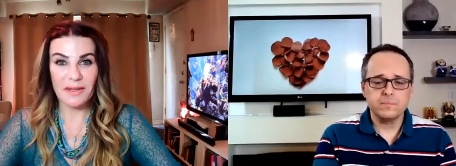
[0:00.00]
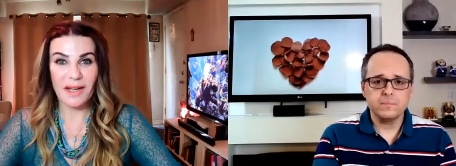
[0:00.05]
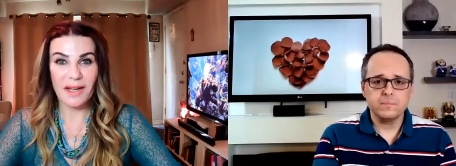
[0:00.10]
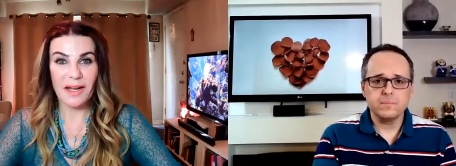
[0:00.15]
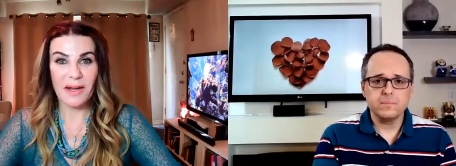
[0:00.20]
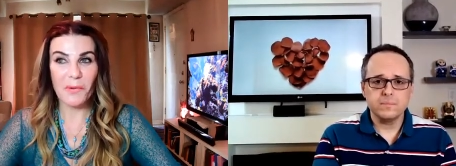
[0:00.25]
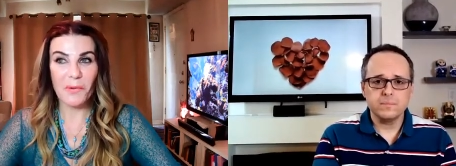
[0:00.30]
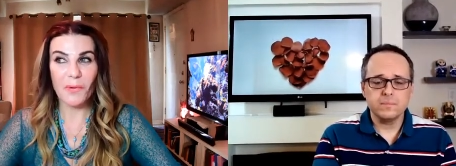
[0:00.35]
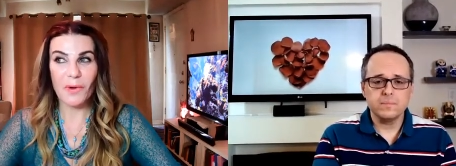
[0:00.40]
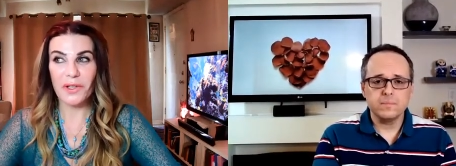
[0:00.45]

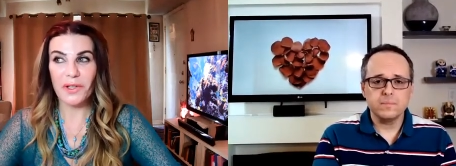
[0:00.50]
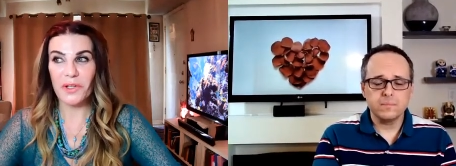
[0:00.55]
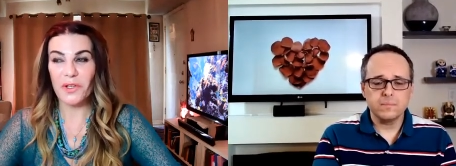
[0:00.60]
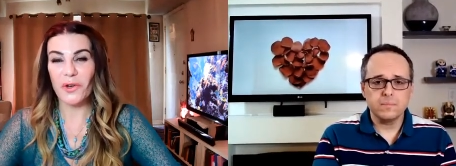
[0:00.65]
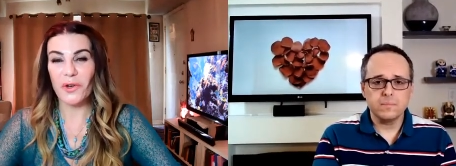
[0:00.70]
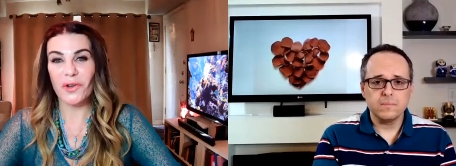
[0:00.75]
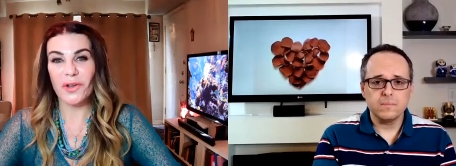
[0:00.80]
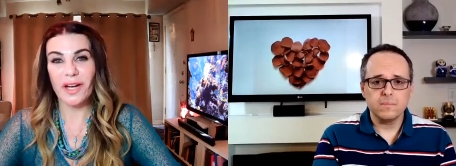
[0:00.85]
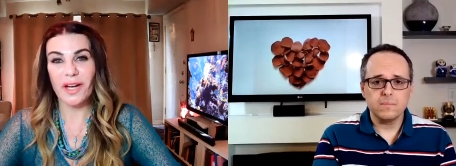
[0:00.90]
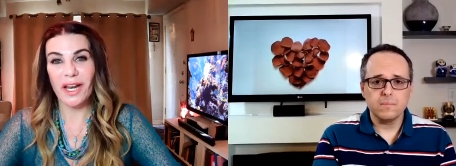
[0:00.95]
Speaker 1: Uh, whether
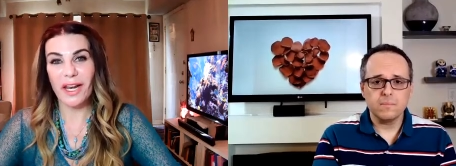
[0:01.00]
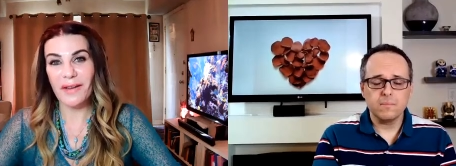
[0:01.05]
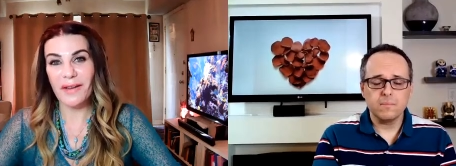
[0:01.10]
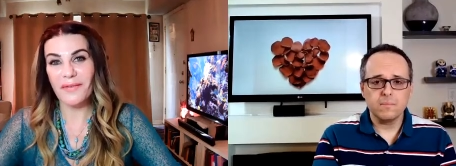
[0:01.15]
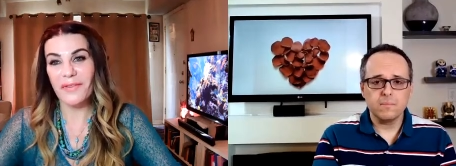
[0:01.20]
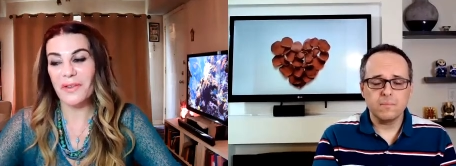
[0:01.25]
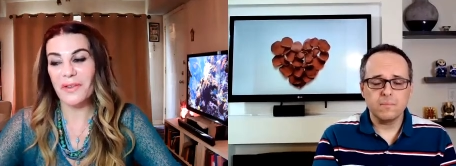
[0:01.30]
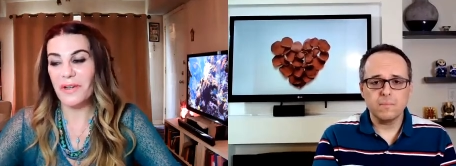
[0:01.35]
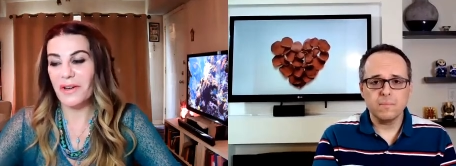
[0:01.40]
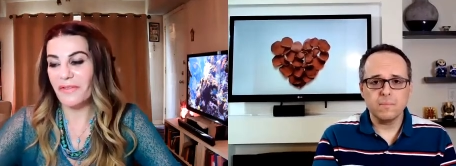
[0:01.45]
you're a
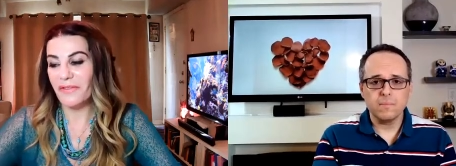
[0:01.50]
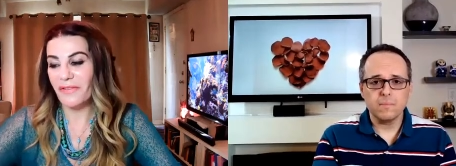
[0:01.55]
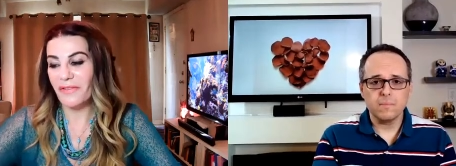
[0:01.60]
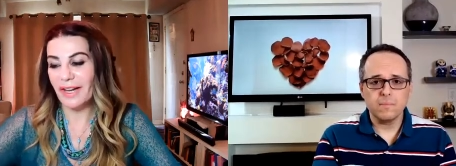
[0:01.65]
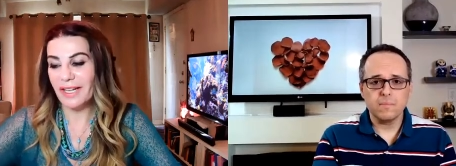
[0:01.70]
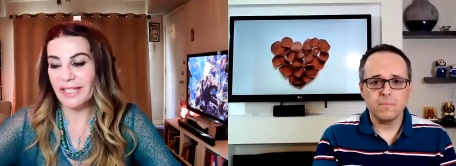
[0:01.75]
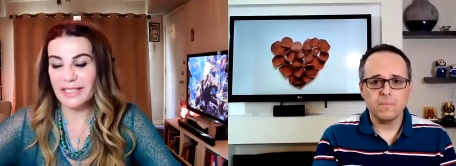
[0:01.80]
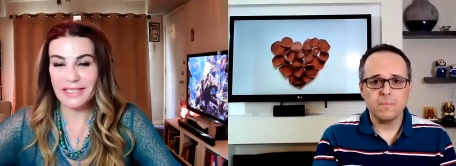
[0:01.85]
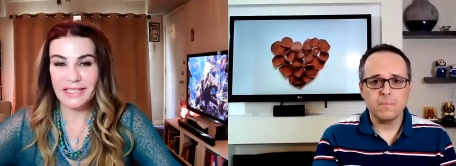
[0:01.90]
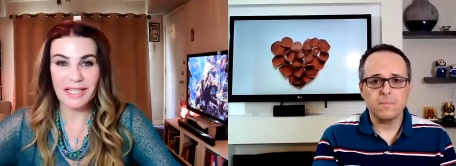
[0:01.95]
lover, a
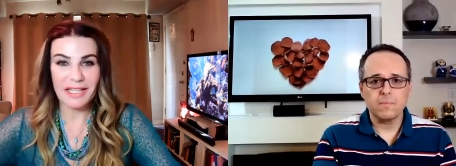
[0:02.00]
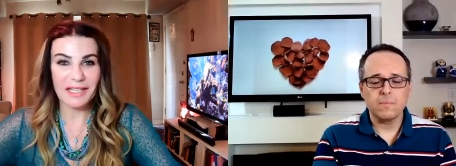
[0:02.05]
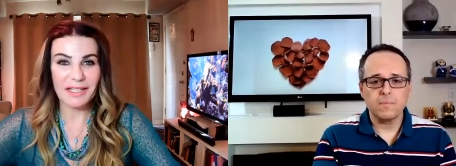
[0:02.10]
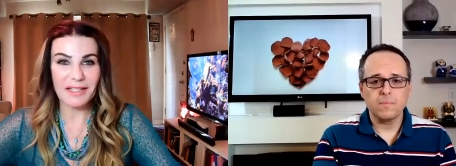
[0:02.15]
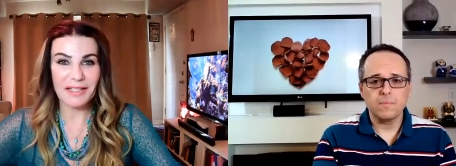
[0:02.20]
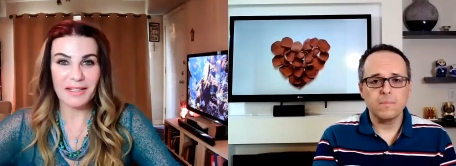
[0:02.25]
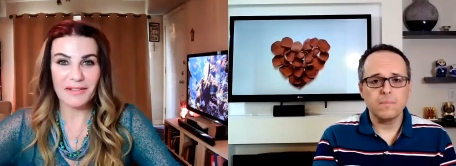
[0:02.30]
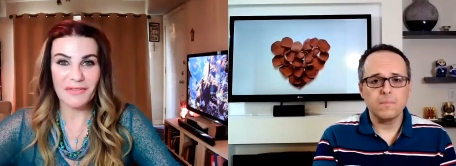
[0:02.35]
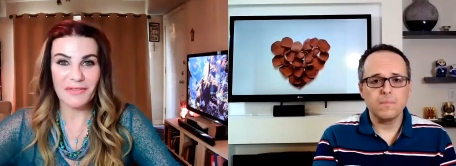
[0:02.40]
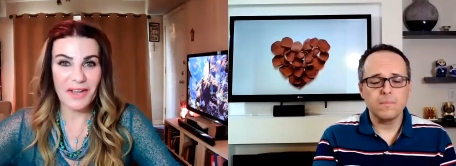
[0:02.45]
friend,
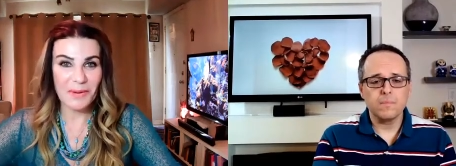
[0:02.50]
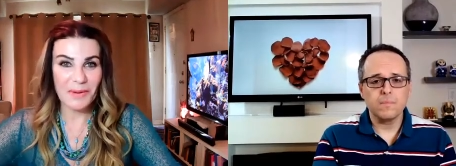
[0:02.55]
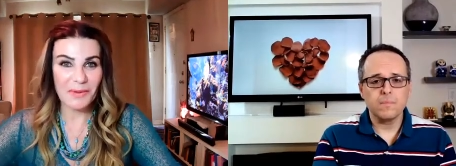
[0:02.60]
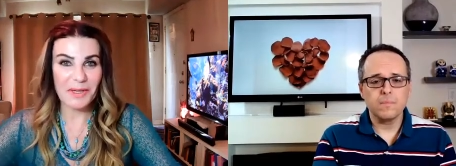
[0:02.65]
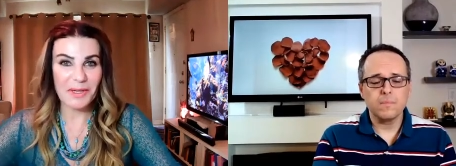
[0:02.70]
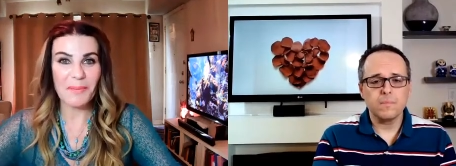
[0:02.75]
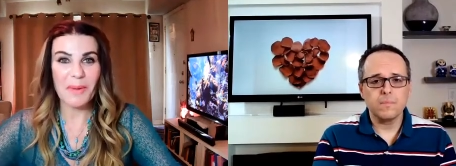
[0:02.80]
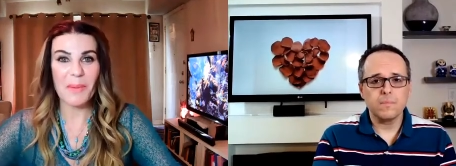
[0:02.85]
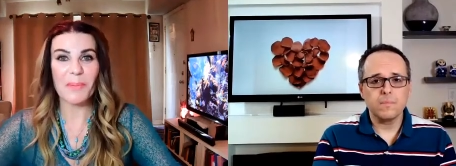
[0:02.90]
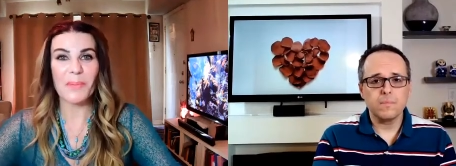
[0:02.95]
uh, a
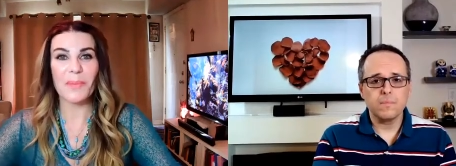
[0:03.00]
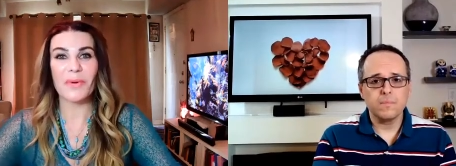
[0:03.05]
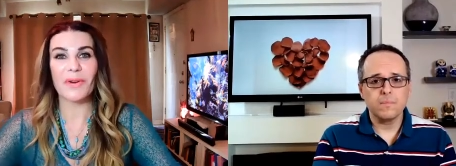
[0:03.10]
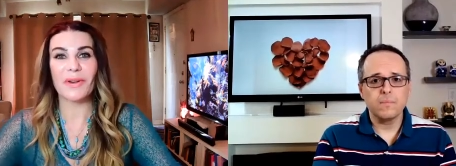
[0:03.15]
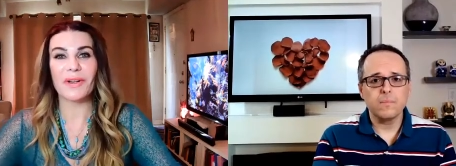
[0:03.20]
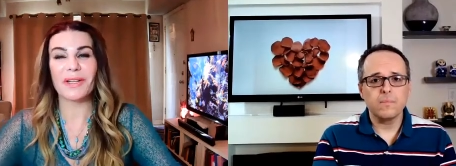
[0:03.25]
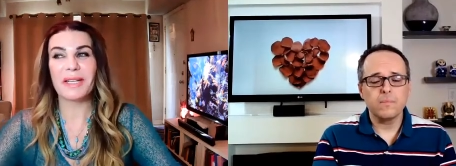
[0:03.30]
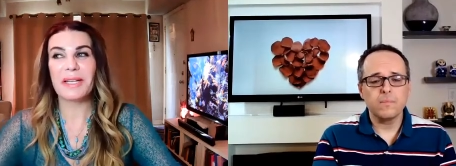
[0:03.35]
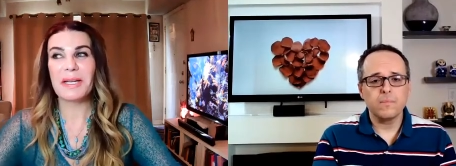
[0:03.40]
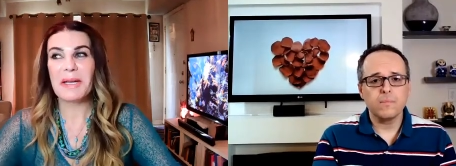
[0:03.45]
family member,